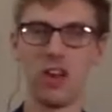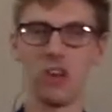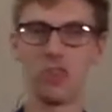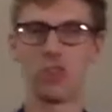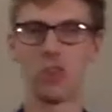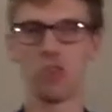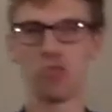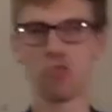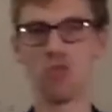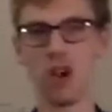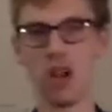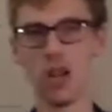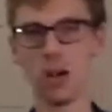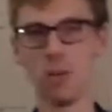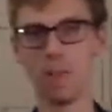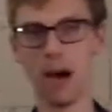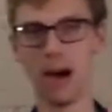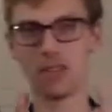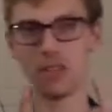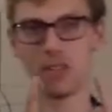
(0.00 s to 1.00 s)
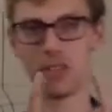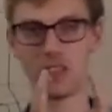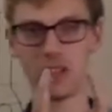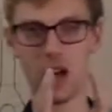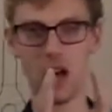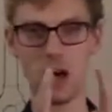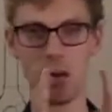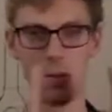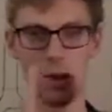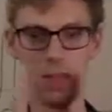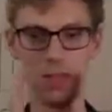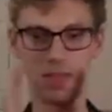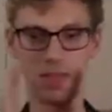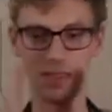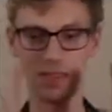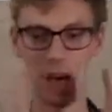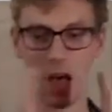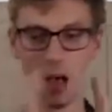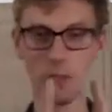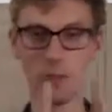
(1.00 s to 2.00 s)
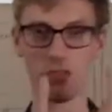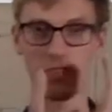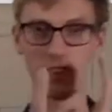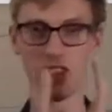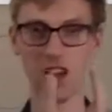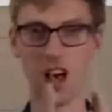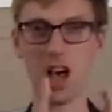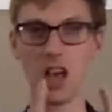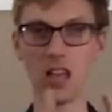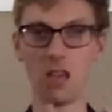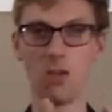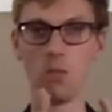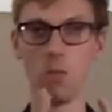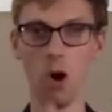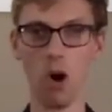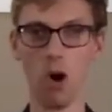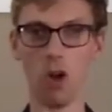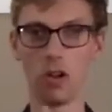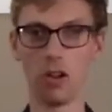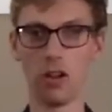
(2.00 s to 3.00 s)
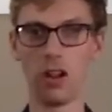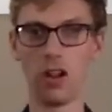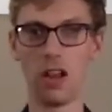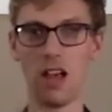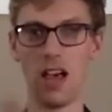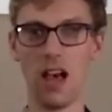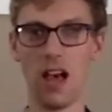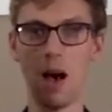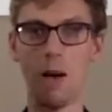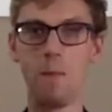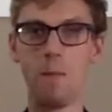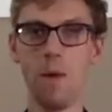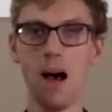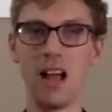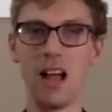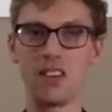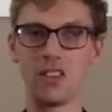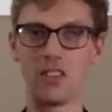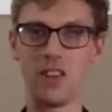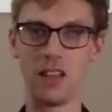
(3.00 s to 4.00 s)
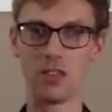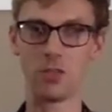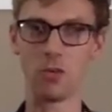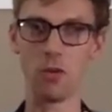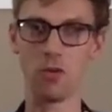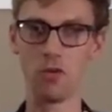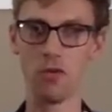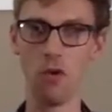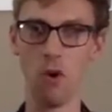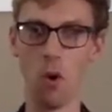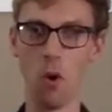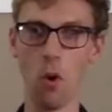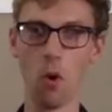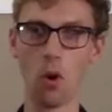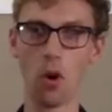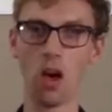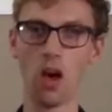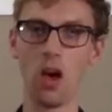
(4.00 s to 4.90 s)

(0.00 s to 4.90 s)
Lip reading: So it's really about determining the type of tyre you want and matching it to a fork,